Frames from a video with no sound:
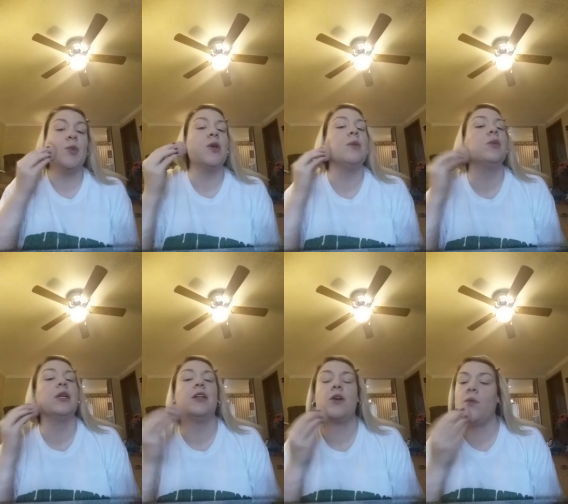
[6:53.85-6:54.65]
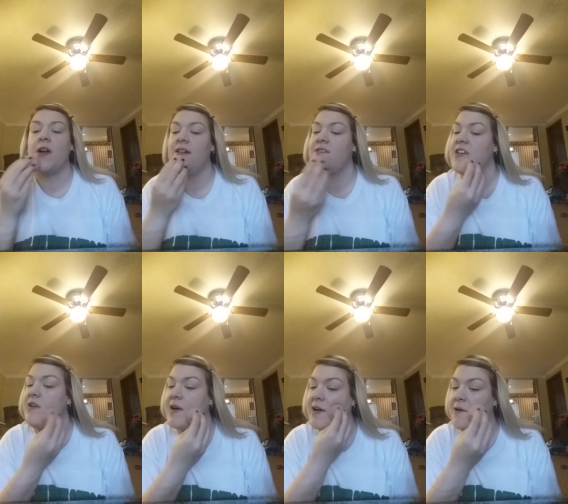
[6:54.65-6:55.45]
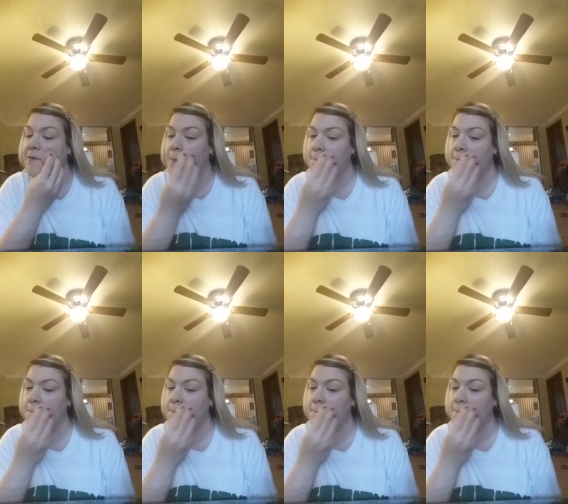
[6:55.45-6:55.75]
beauty blender, whatever you have,